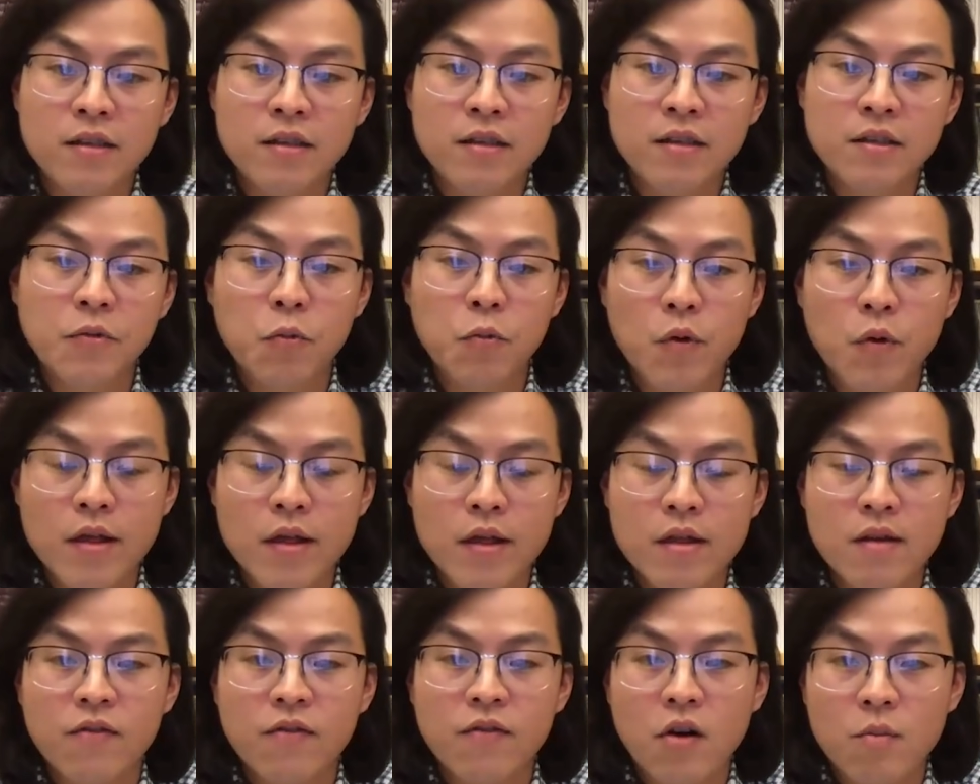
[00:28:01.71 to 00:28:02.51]
actually
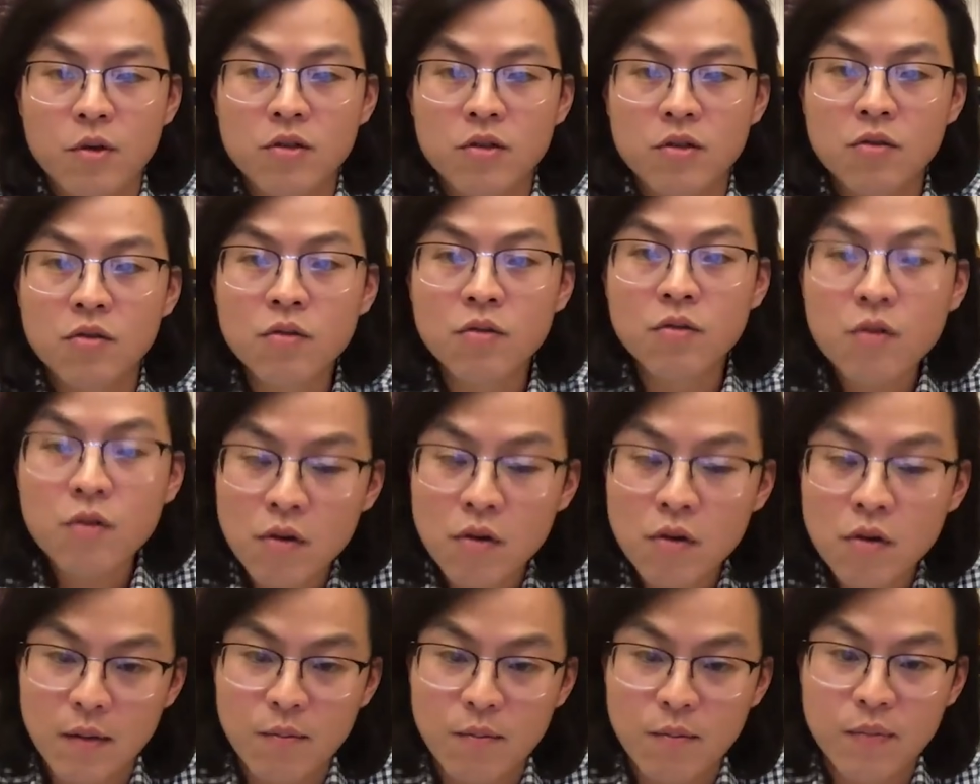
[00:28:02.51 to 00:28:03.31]
when the
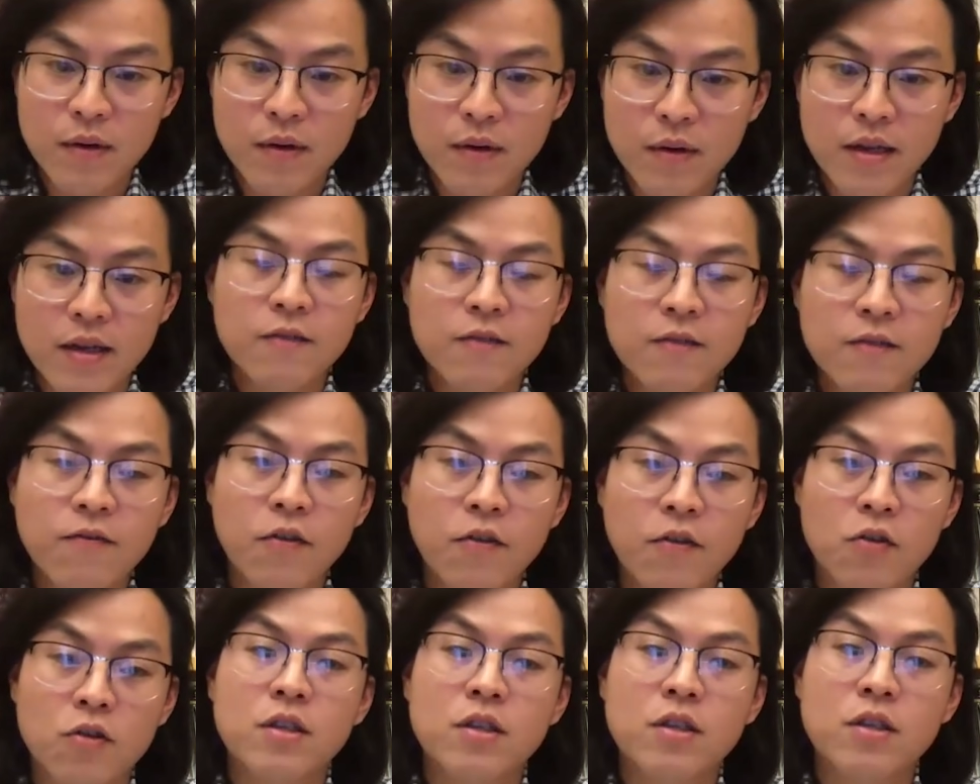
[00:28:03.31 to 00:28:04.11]
pharmaceutical companies
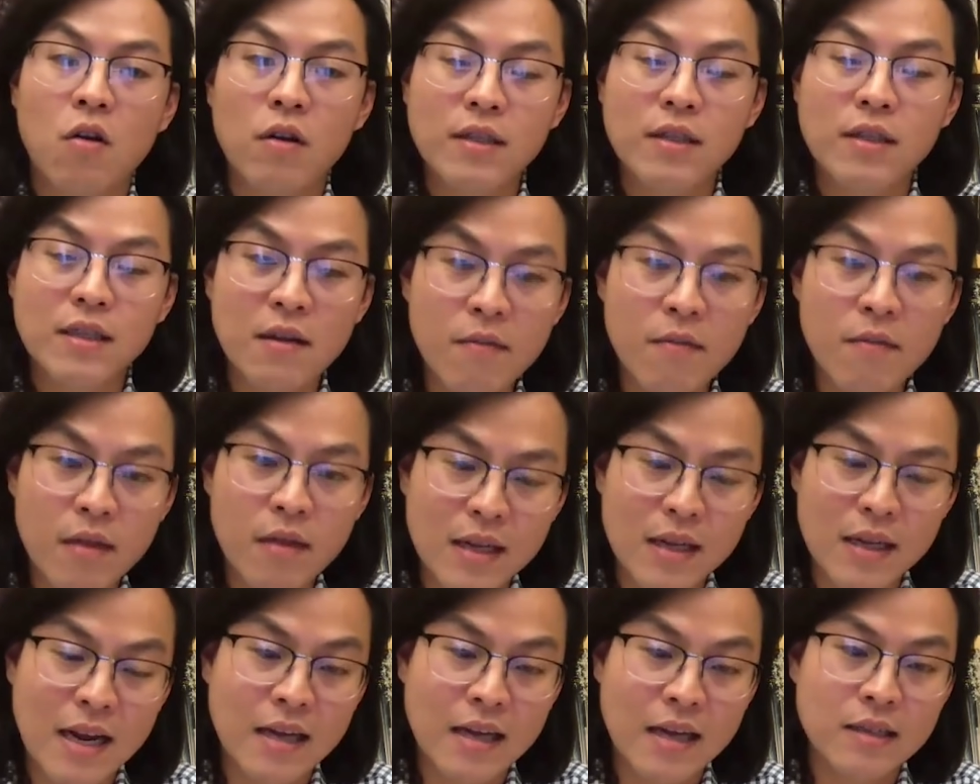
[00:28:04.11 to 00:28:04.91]
first started
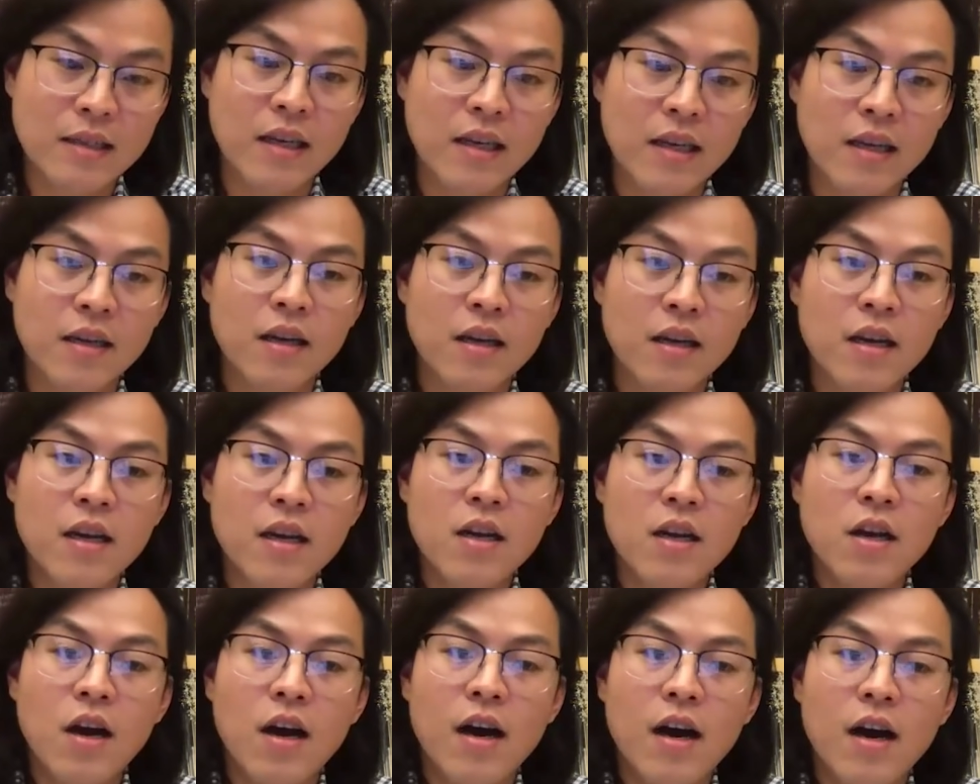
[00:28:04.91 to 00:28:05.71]
synthesizing
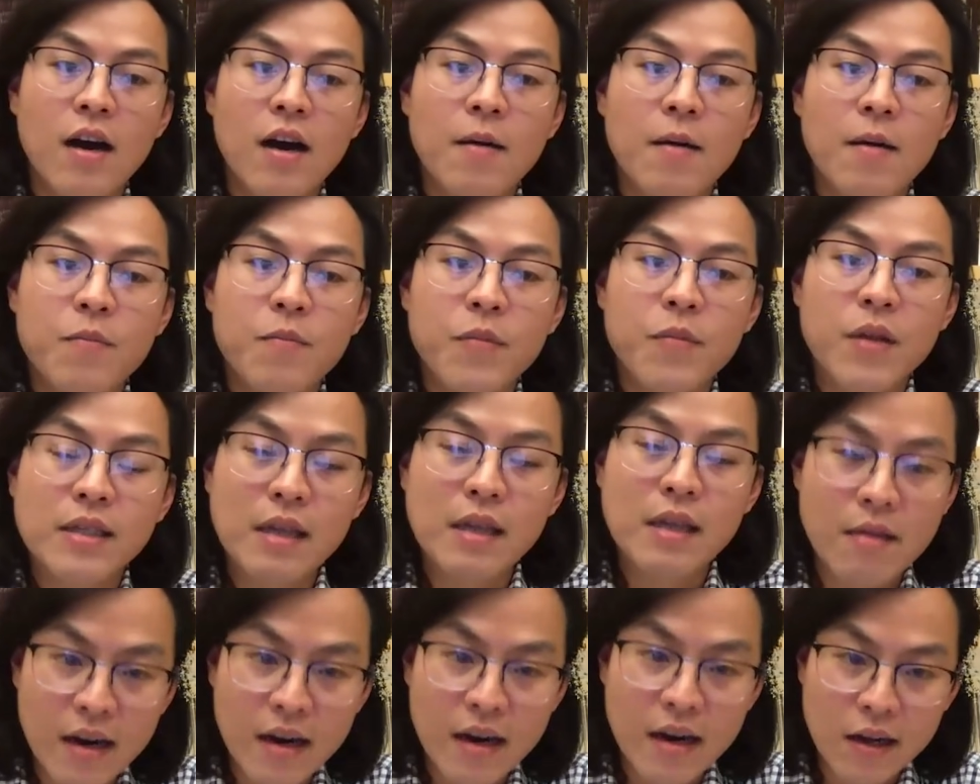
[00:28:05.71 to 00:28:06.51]
um,
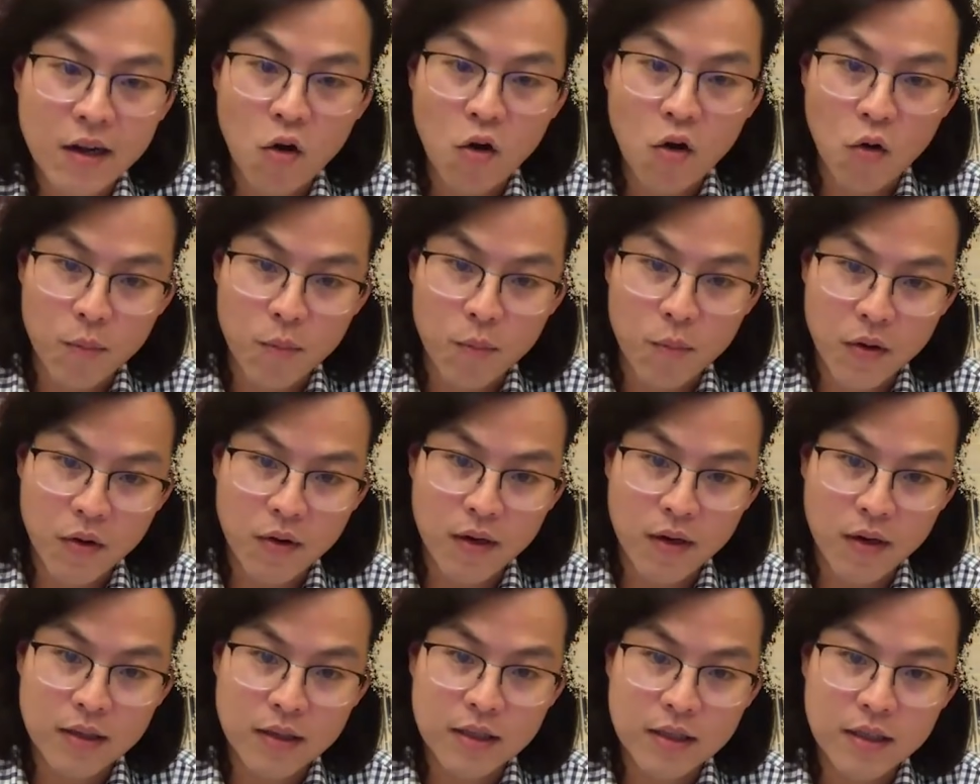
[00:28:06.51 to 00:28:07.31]
synthetic
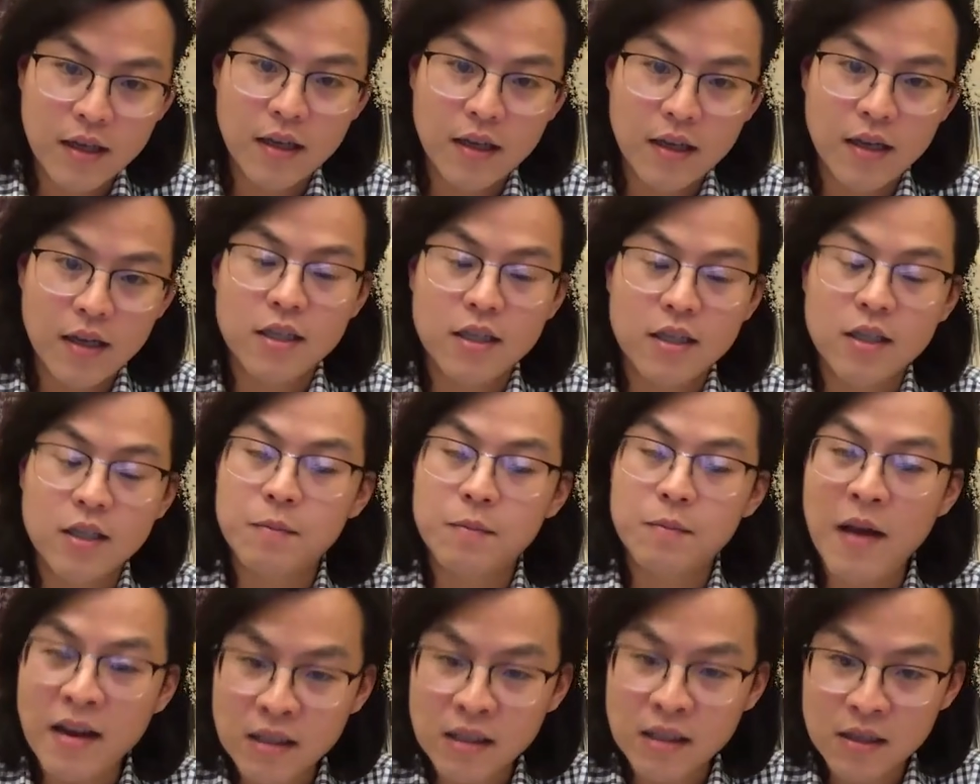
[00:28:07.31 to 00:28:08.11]
opioids,
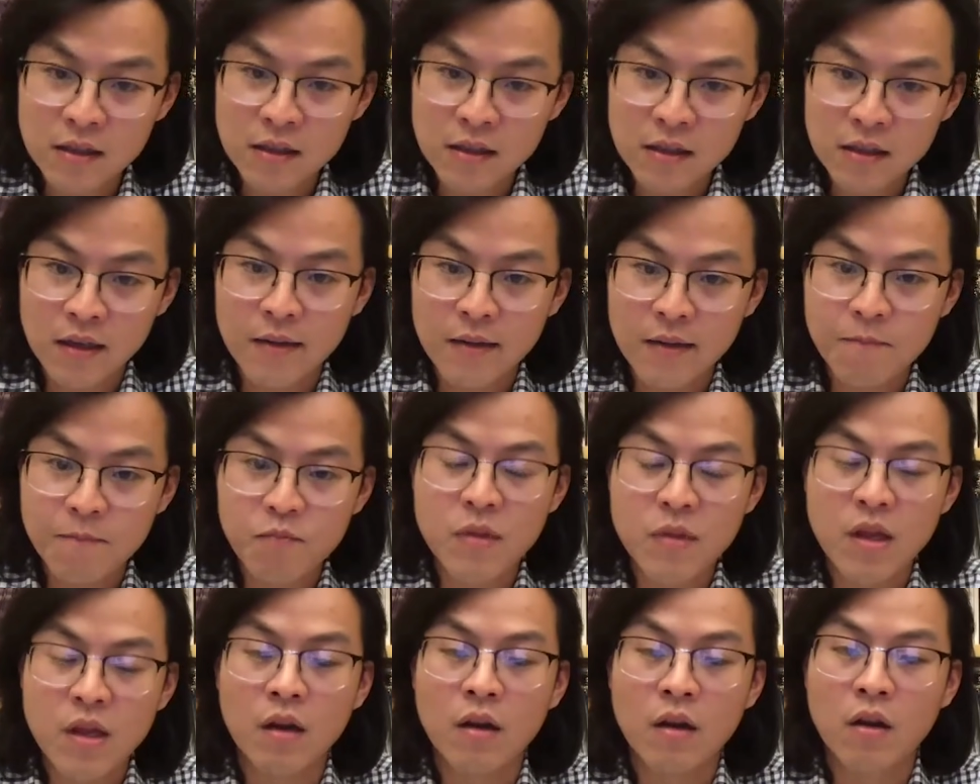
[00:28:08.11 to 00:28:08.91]
especially
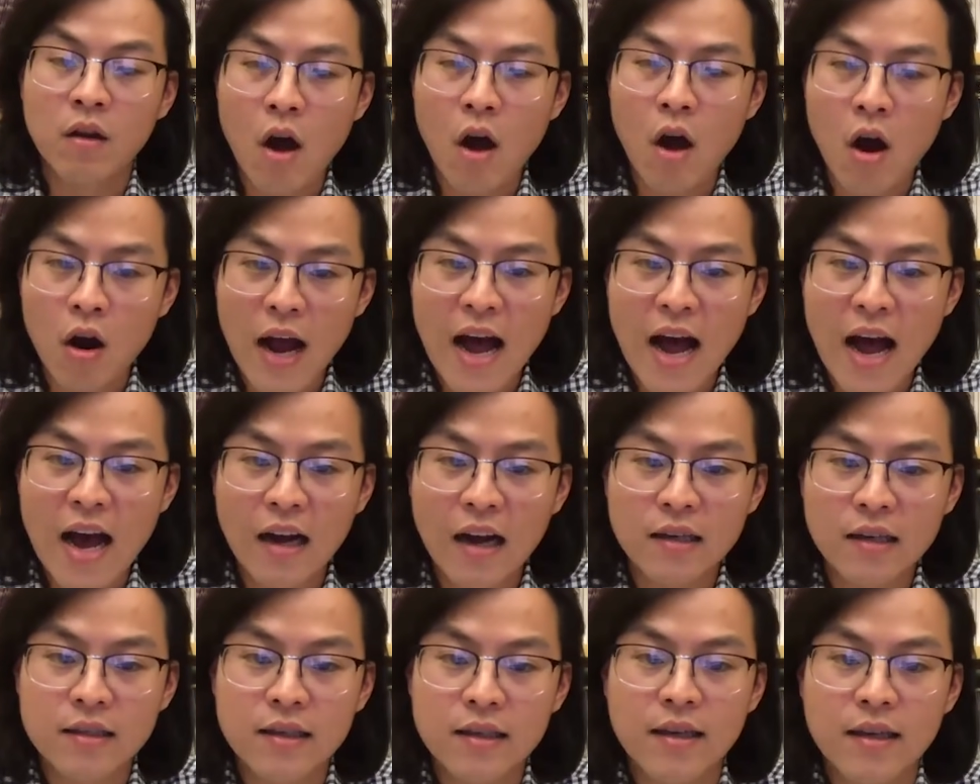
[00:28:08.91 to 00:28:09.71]
the long
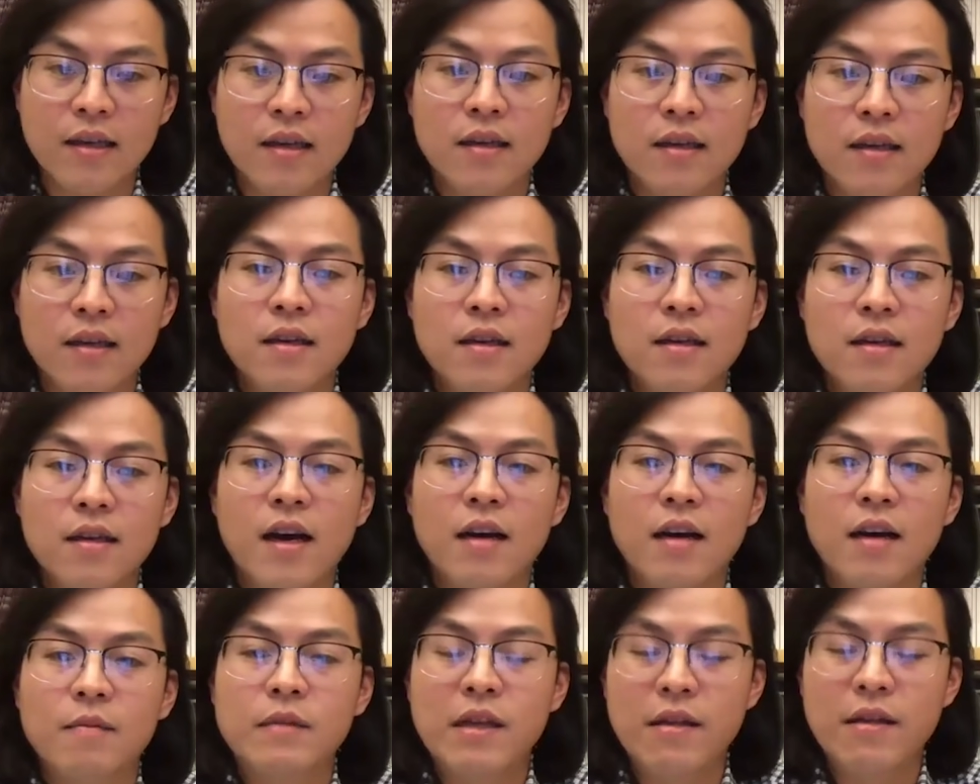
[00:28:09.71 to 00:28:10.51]
acting
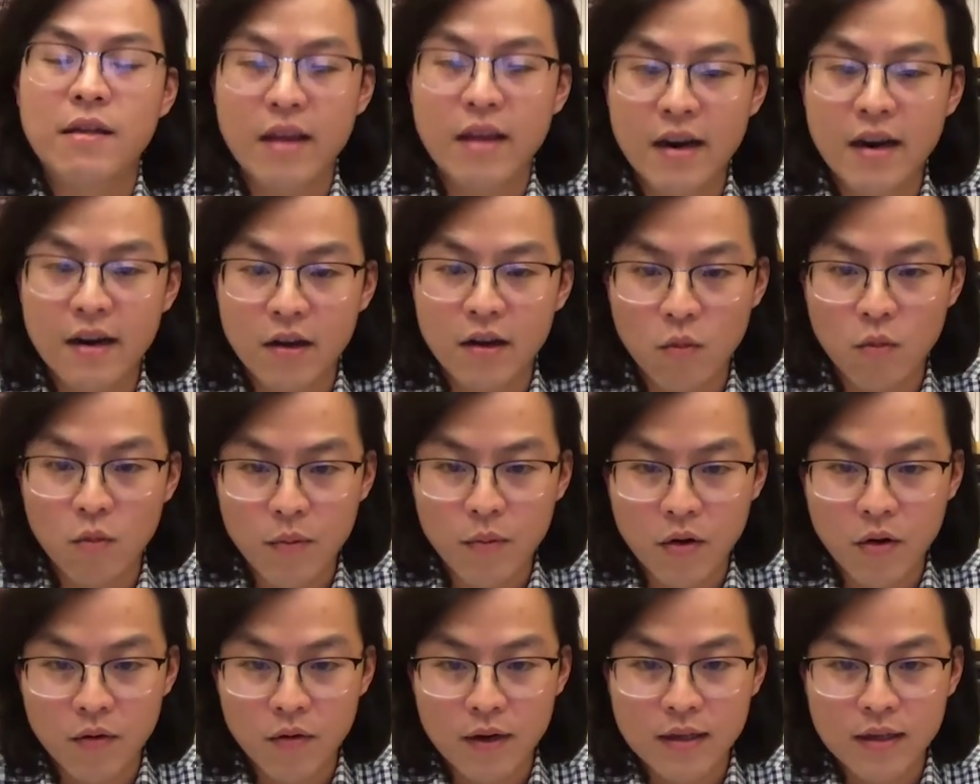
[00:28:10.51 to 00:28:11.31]
um, synthetic
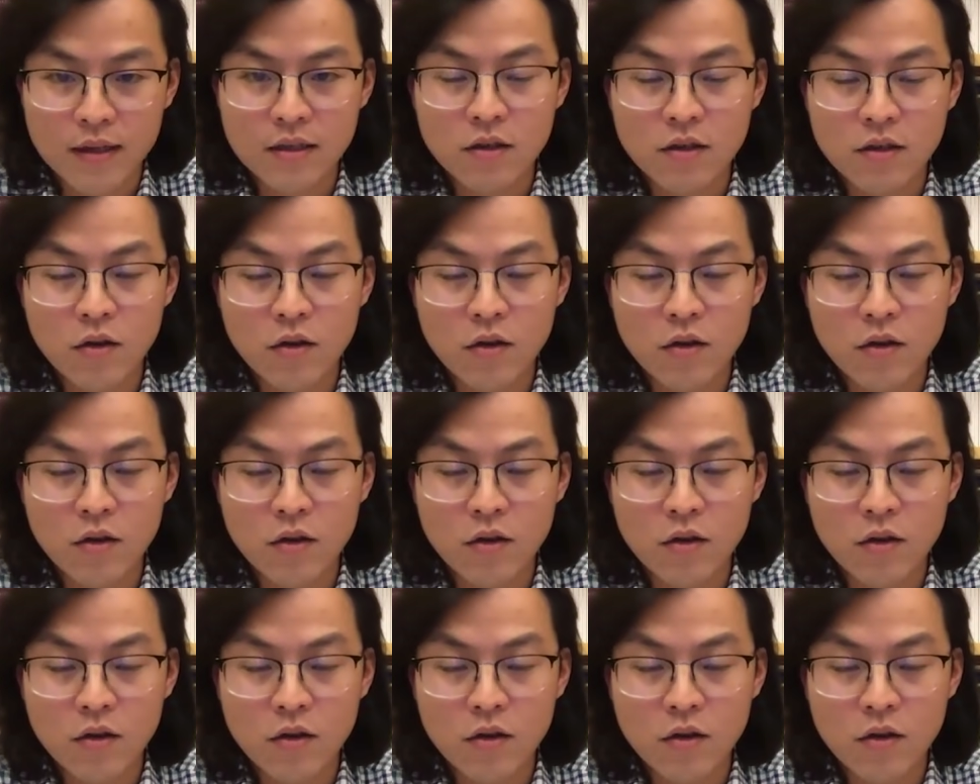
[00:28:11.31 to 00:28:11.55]
opioids.